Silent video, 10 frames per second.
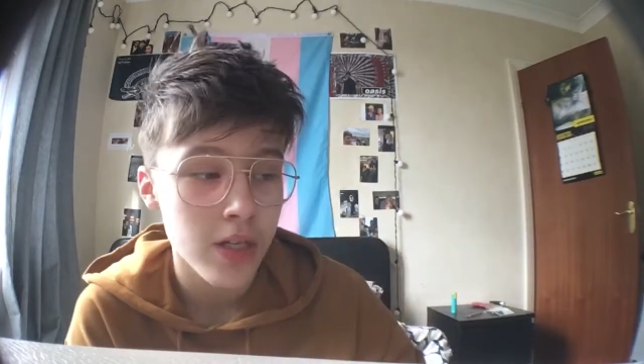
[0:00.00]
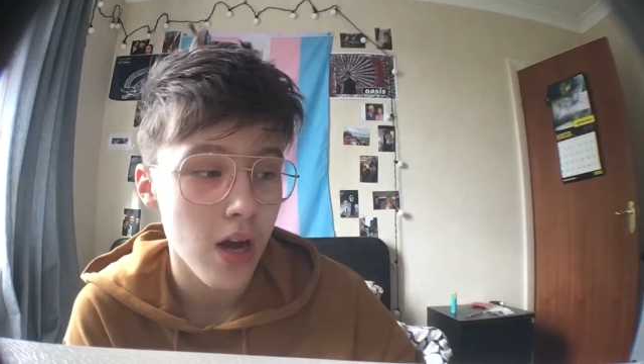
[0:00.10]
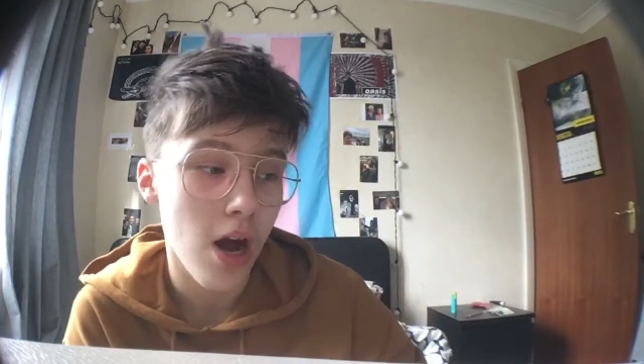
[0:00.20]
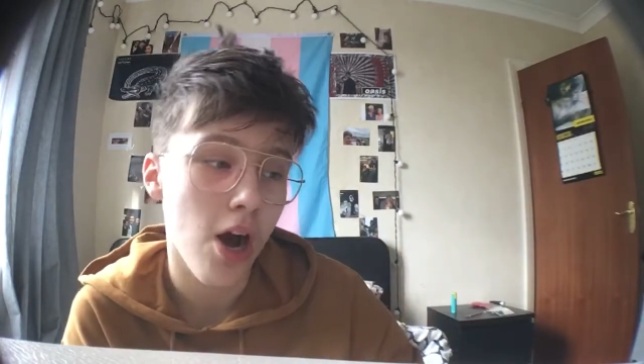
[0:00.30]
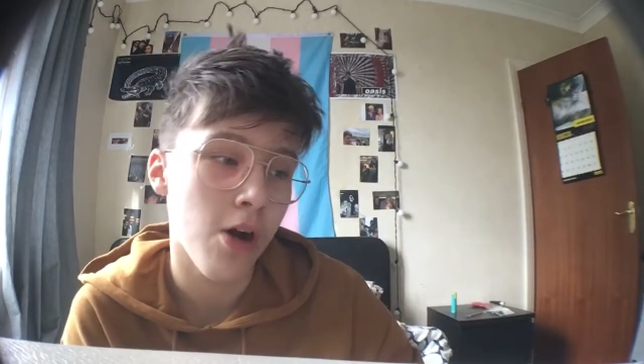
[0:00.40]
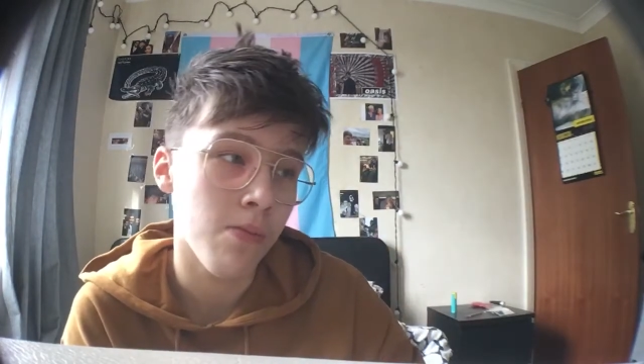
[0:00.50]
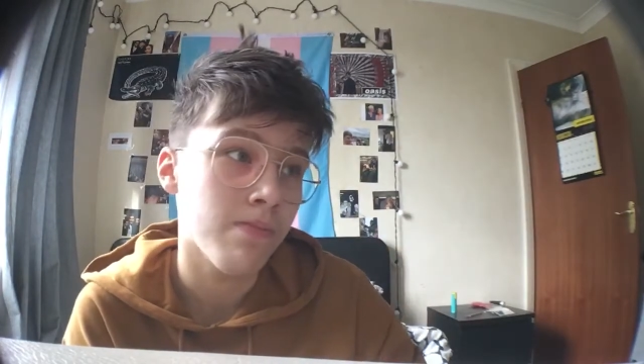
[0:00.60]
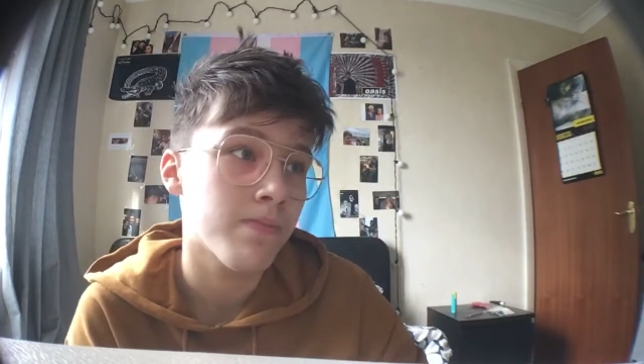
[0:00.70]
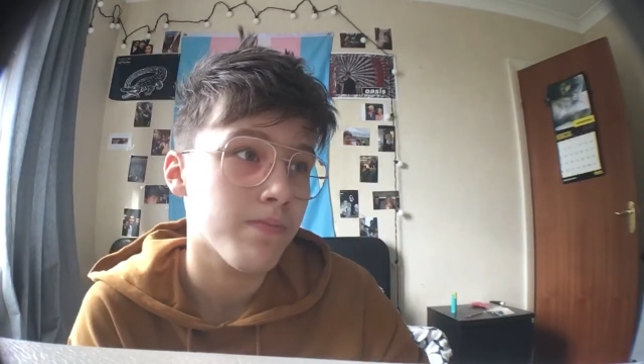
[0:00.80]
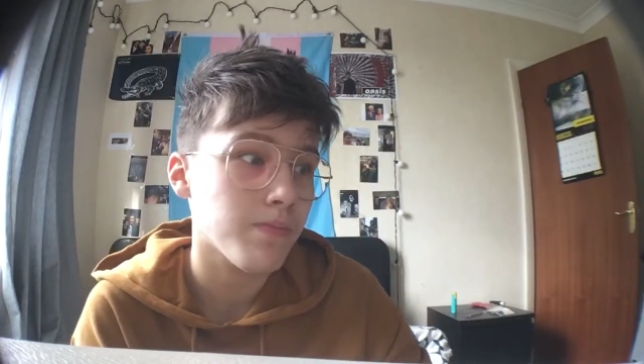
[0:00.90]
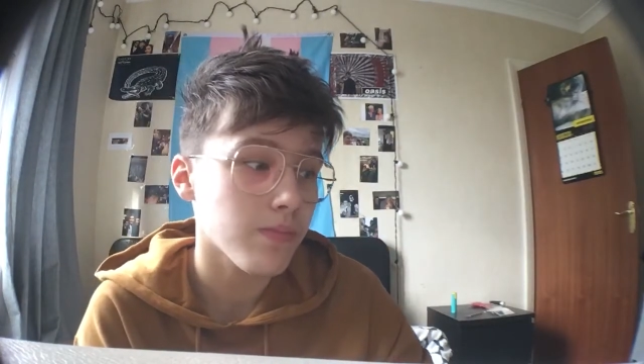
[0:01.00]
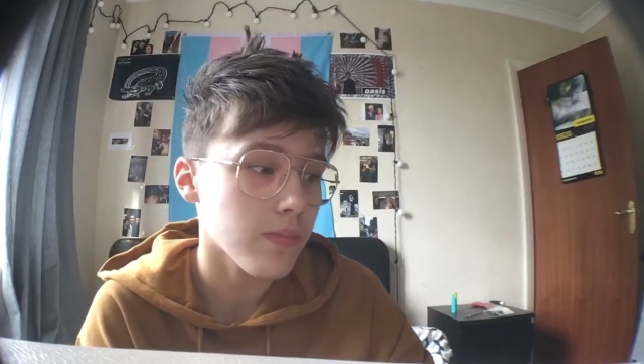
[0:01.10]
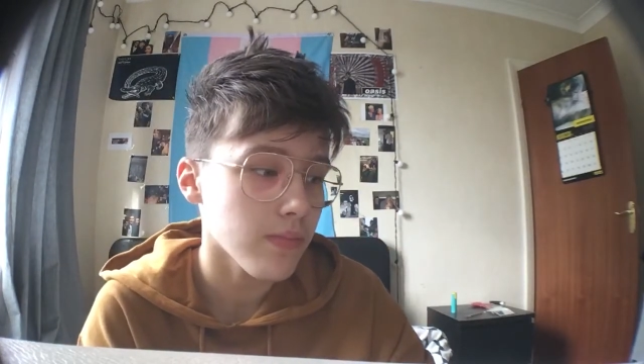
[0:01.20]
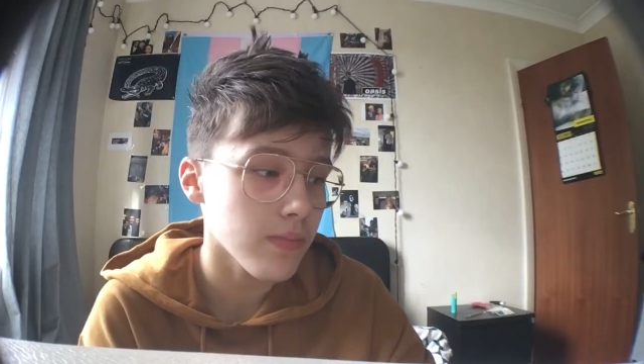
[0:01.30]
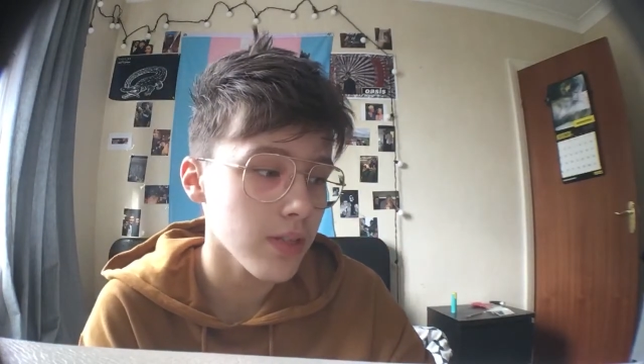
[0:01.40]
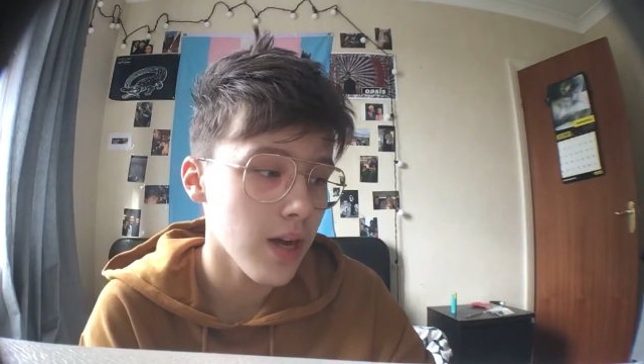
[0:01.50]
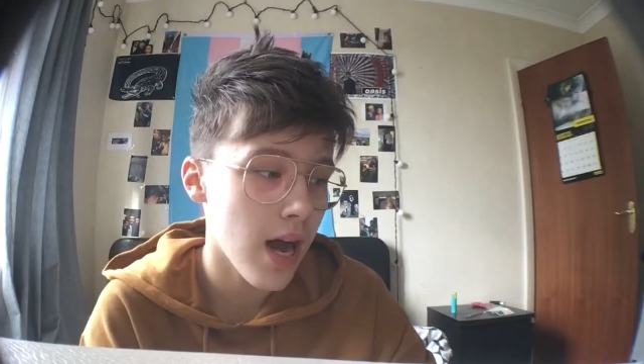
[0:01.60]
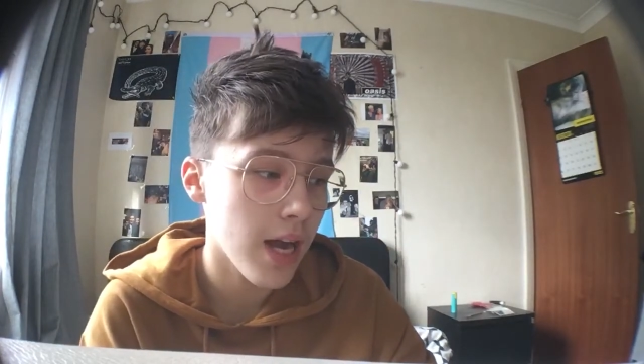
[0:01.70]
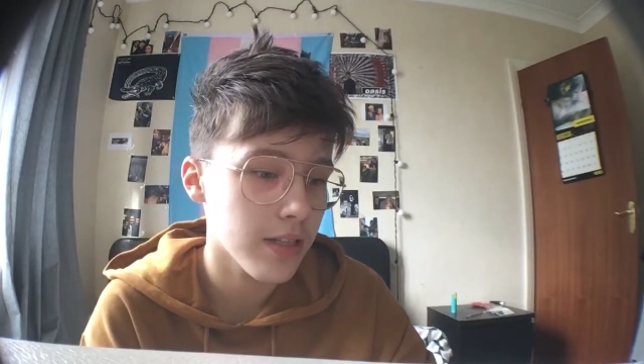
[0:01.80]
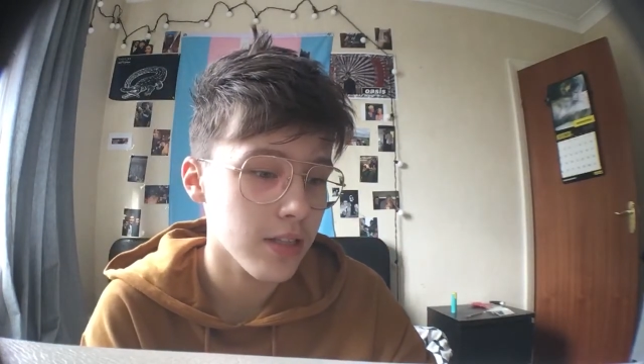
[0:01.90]

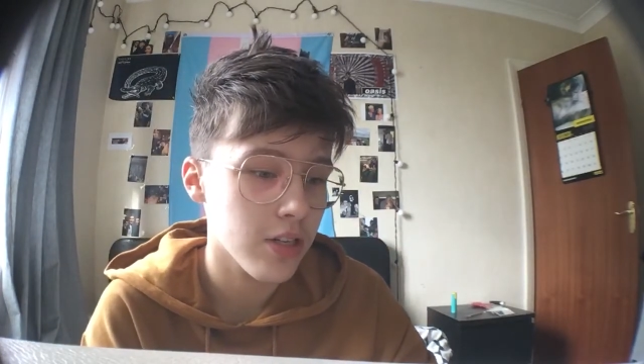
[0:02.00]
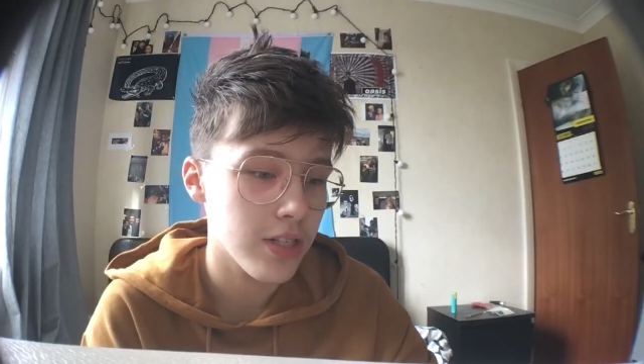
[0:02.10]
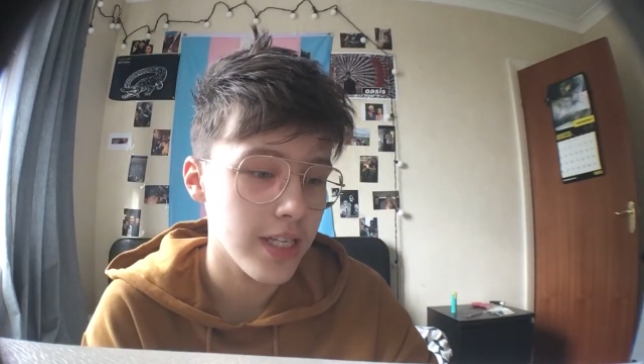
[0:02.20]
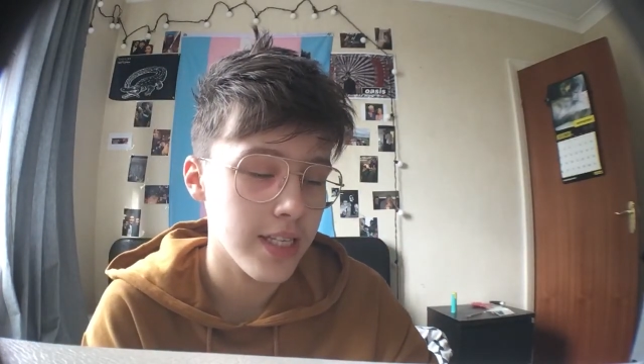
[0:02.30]
And because he